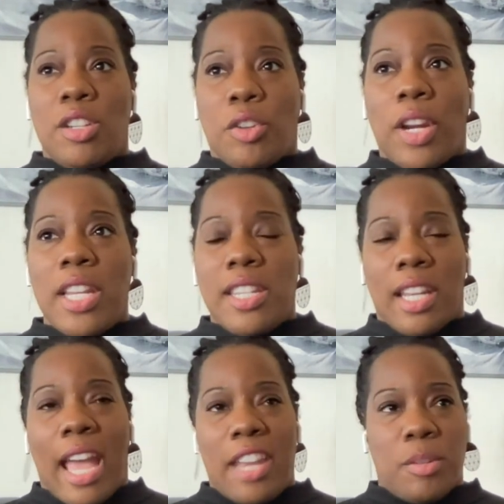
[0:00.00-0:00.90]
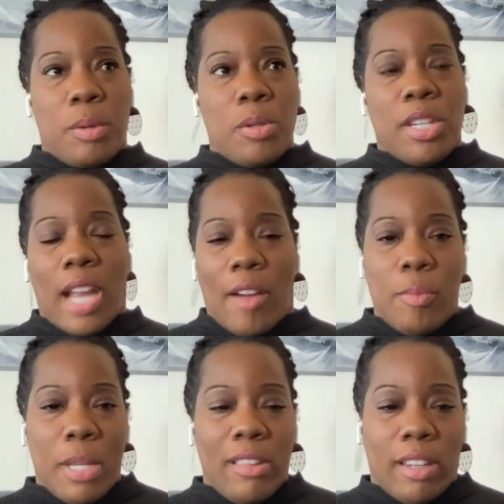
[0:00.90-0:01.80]
traits and attributes that I
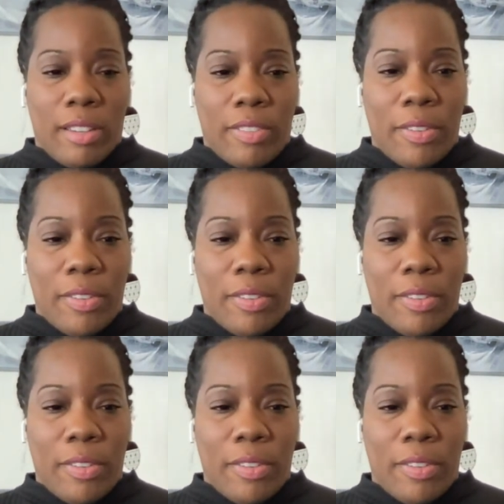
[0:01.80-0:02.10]
would be looking